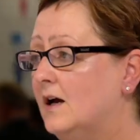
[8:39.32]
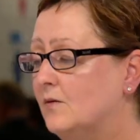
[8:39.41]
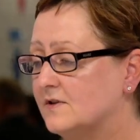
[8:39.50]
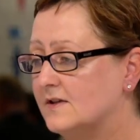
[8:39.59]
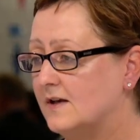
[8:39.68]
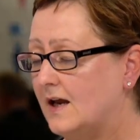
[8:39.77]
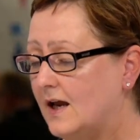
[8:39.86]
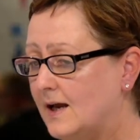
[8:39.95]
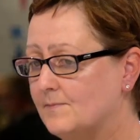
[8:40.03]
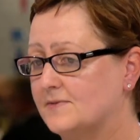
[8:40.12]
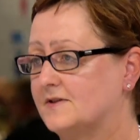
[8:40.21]
was an
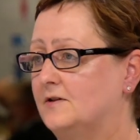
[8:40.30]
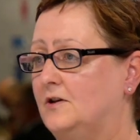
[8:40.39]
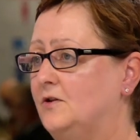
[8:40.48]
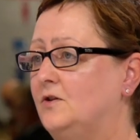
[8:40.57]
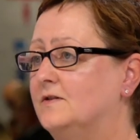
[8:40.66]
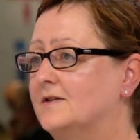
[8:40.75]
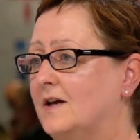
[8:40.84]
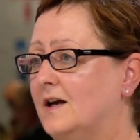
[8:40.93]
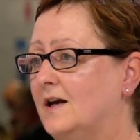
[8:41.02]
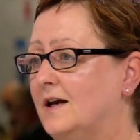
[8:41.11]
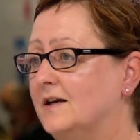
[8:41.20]
absolute
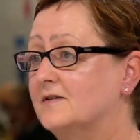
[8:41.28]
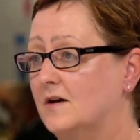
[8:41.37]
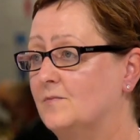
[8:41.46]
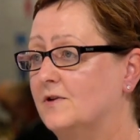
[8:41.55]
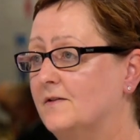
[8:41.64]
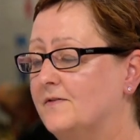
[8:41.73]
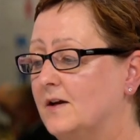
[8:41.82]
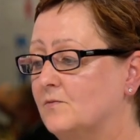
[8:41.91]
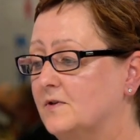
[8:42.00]
example of that,